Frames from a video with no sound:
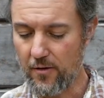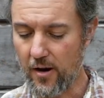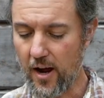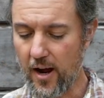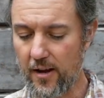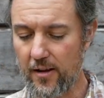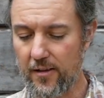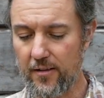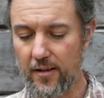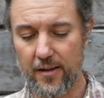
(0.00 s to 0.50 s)

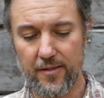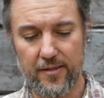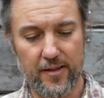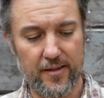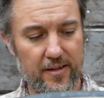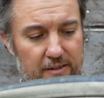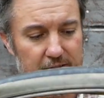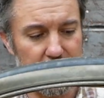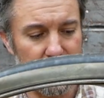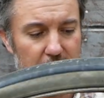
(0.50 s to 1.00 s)
I, I
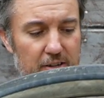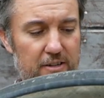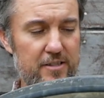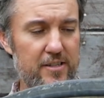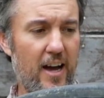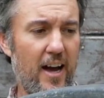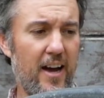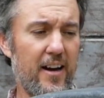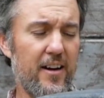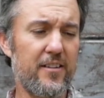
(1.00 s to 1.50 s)
think these are good
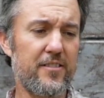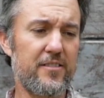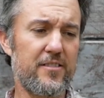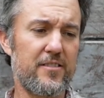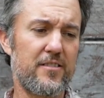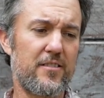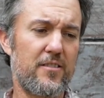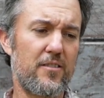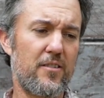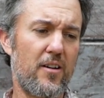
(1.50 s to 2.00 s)
tires.